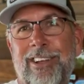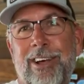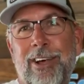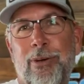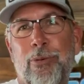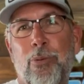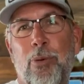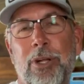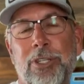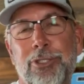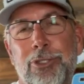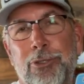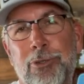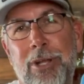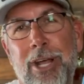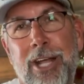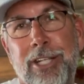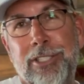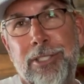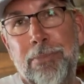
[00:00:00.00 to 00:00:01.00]
I want you
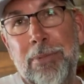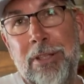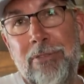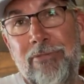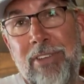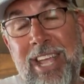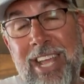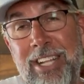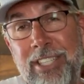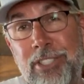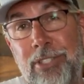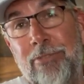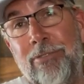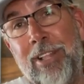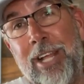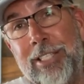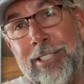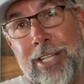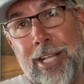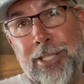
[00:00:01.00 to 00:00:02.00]
guys to be fans of
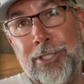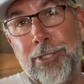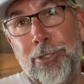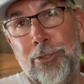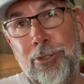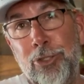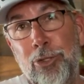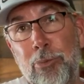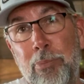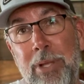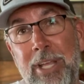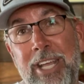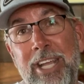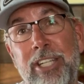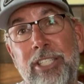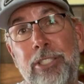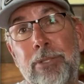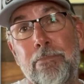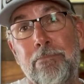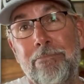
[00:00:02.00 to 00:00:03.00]
Flats Class YouTube.
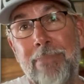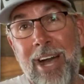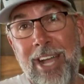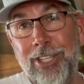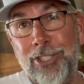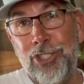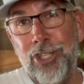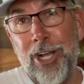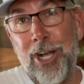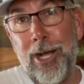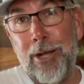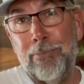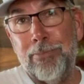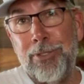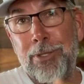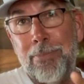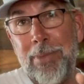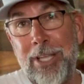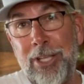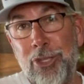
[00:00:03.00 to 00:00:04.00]
It's my job
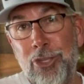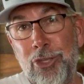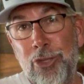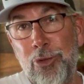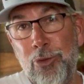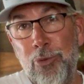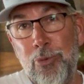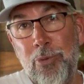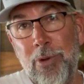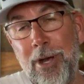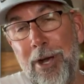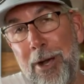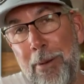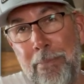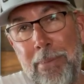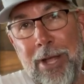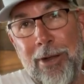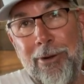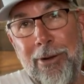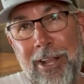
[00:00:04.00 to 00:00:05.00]
to make you a
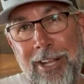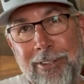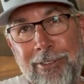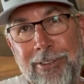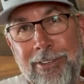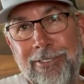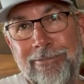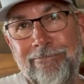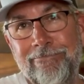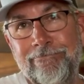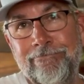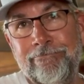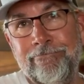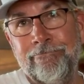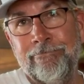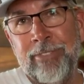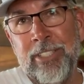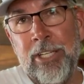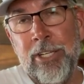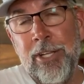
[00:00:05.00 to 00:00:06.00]
better angler.
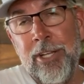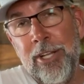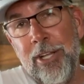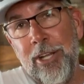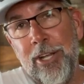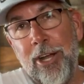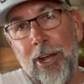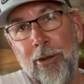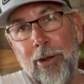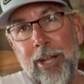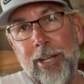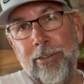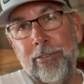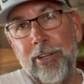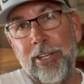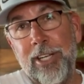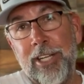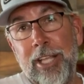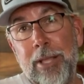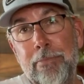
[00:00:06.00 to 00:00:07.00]
All right, I'm
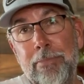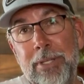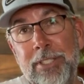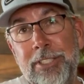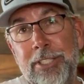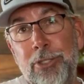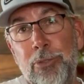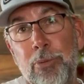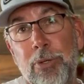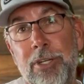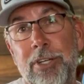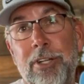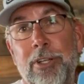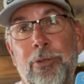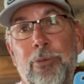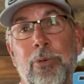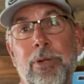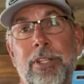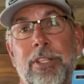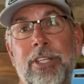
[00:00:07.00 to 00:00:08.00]
gonna get busy doing another
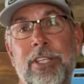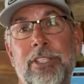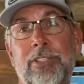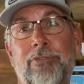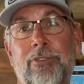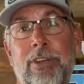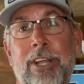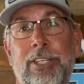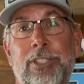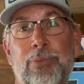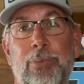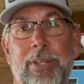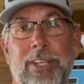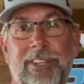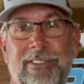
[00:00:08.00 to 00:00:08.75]
one of these for next week.